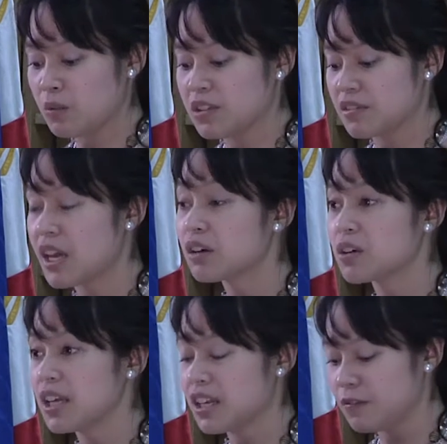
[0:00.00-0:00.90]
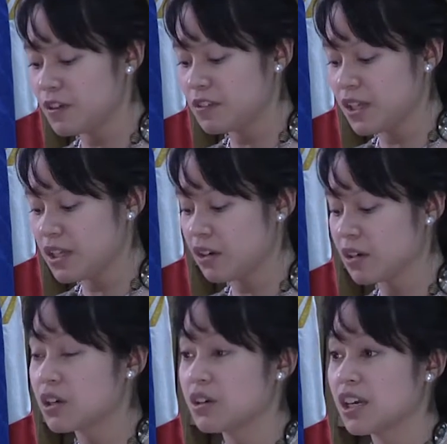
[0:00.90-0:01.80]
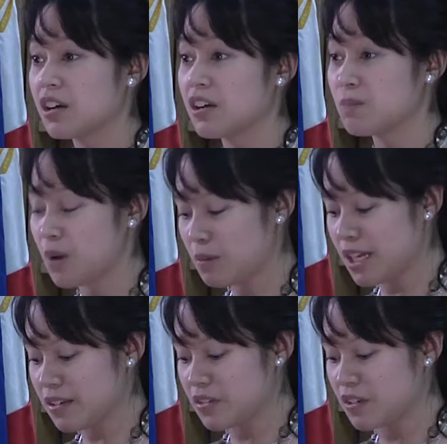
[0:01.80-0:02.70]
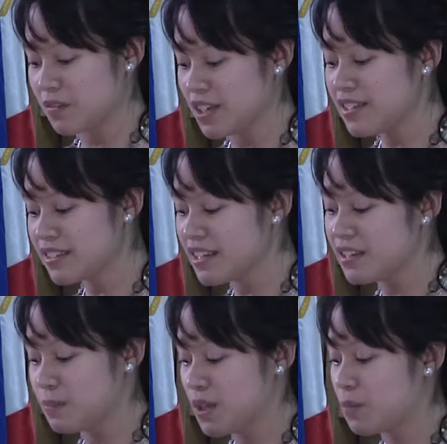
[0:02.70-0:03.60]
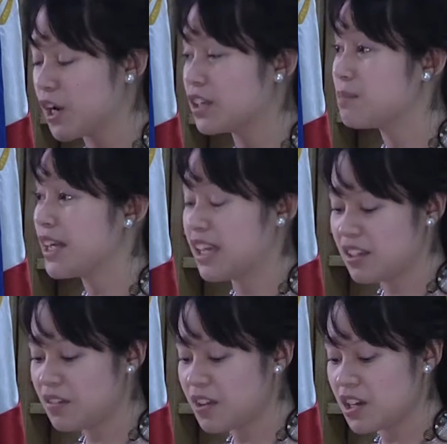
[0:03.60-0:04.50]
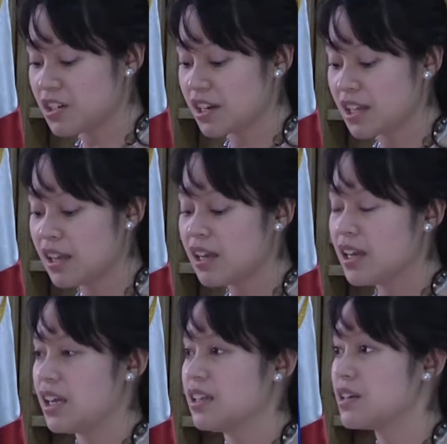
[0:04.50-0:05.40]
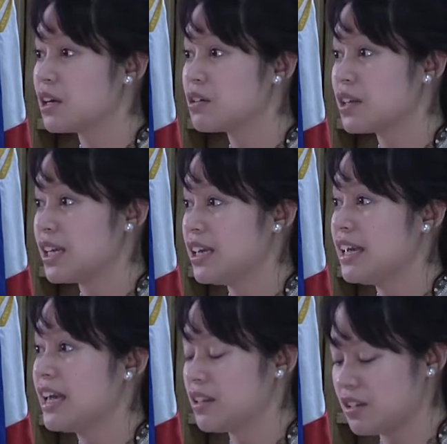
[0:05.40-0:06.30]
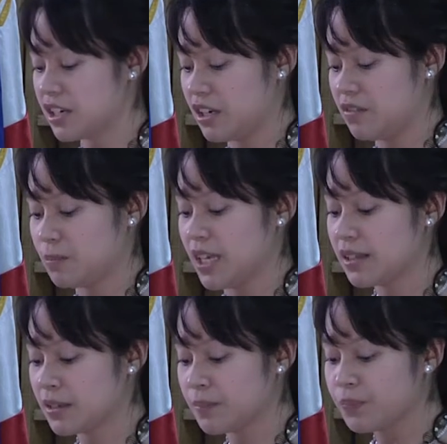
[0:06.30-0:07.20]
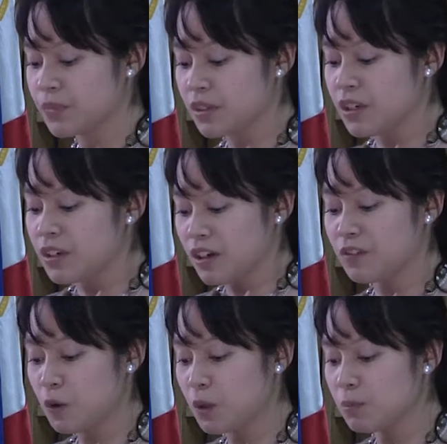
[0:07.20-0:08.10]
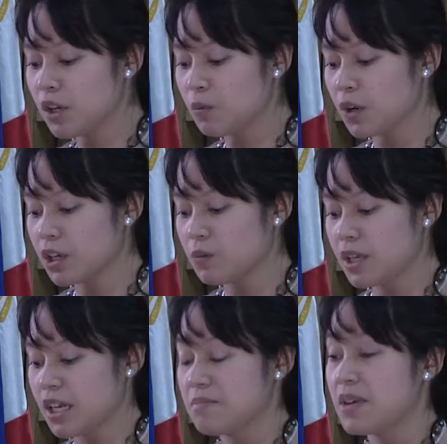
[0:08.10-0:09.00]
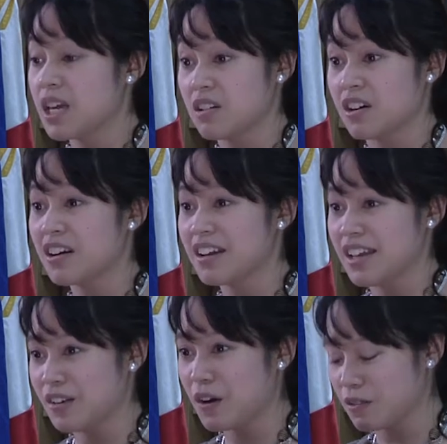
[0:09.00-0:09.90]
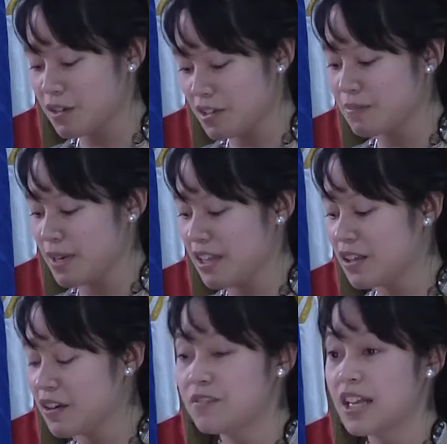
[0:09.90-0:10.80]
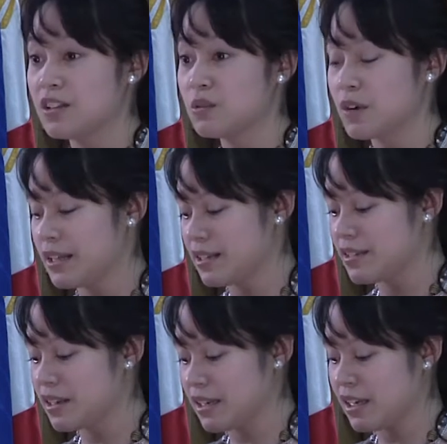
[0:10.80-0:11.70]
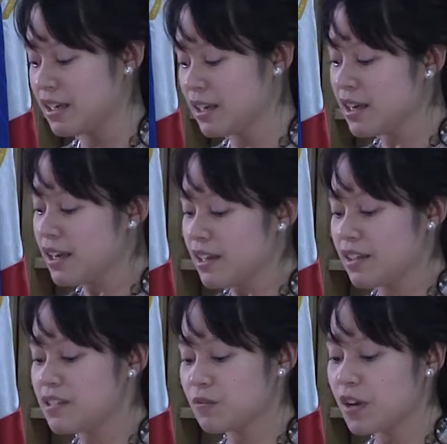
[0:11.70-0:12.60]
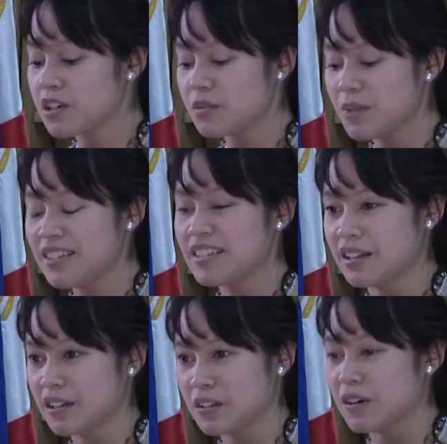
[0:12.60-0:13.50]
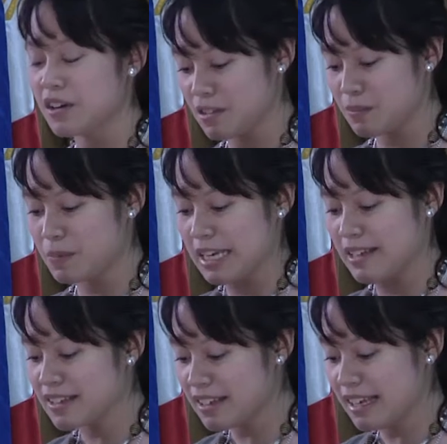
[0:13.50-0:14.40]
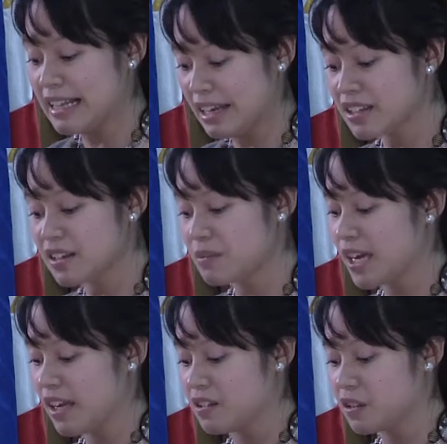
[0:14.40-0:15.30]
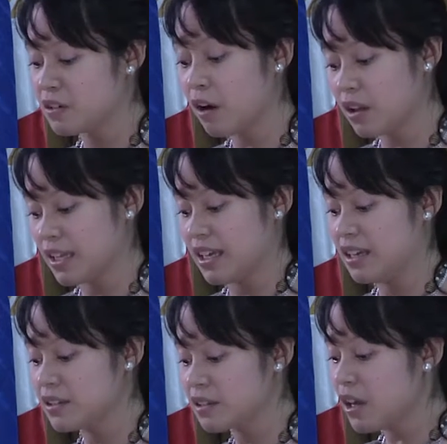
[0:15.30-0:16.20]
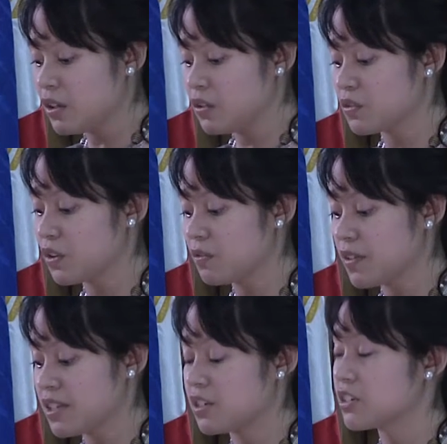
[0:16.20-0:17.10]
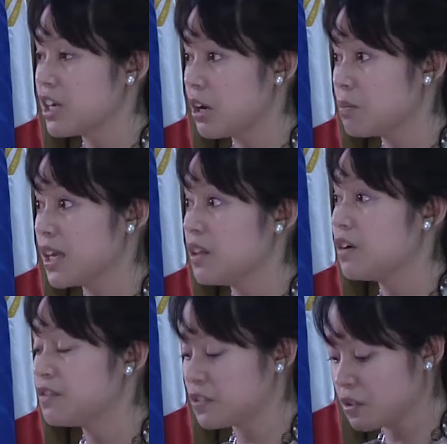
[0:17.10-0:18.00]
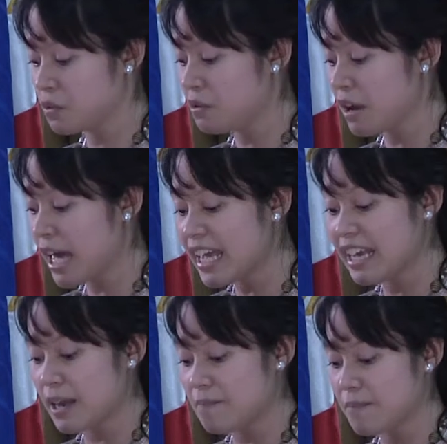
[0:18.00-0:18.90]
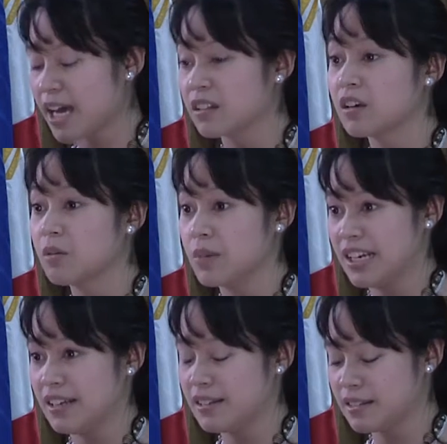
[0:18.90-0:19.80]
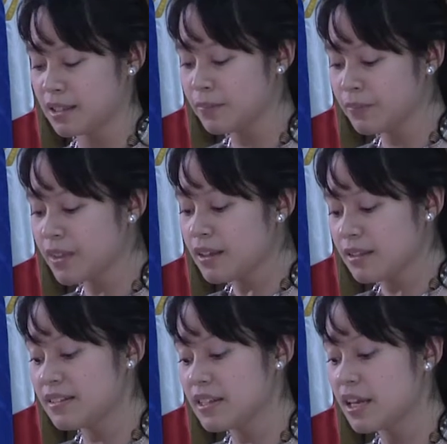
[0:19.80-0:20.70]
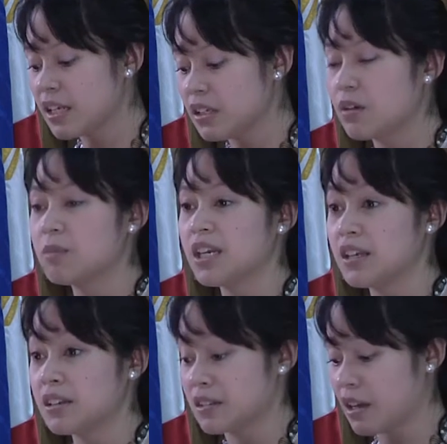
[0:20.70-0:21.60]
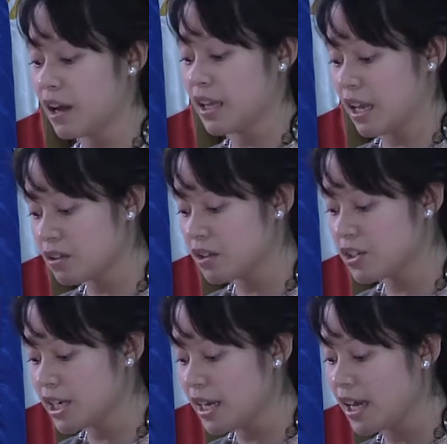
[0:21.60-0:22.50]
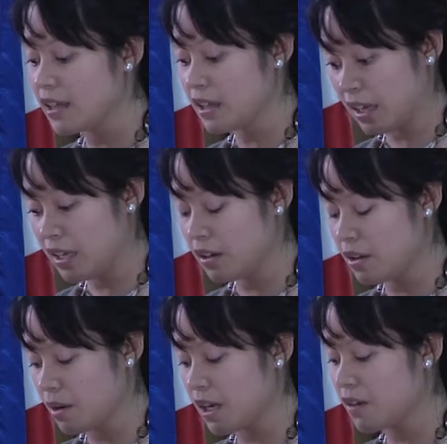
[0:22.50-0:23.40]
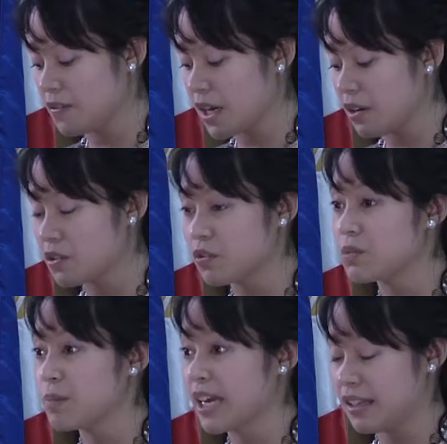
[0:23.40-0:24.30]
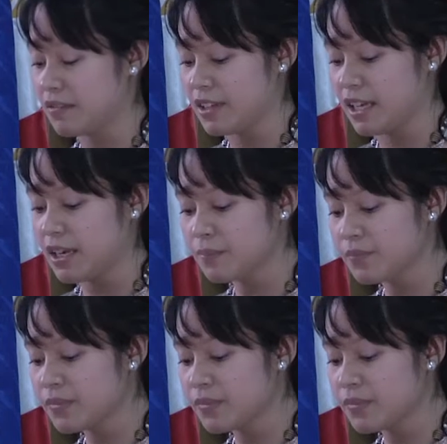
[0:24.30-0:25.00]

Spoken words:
whose decorated 15-year career in public service has been marked by innovation, integrity, and achievement. A former award-winning mayor and congressman of Valenzuela City, this freshman senator has been elected by his colleagues to serve as chairman of two high-impact committees, the Senate Committees on Energy and Economic Affairs, respectively.